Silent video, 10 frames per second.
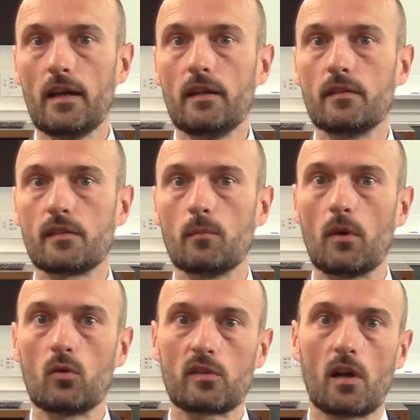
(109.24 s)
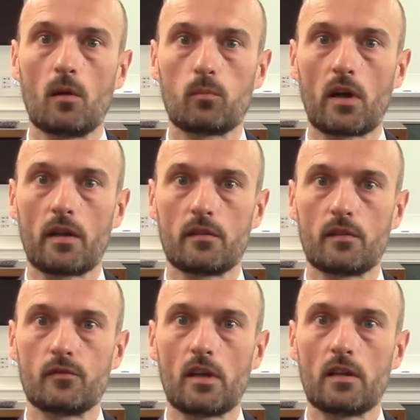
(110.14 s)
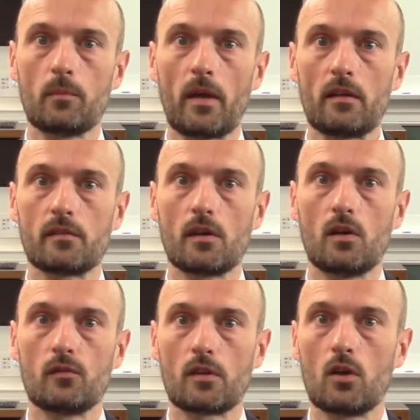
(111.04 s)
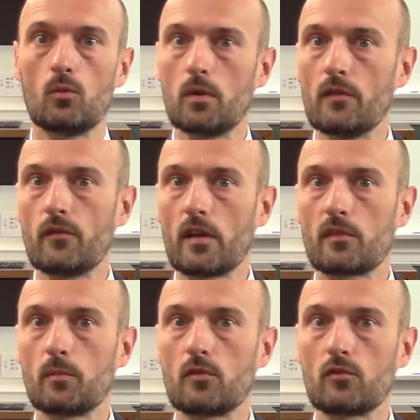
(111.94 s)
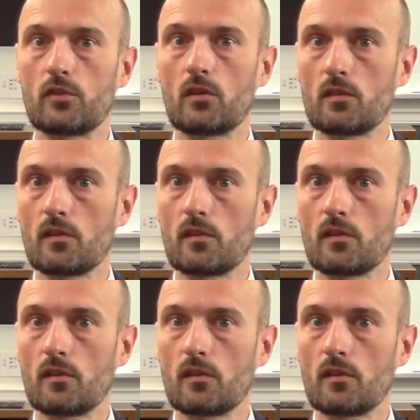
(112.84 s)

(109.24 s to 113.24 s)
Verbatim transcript: is the most comprehensive database of global investment returns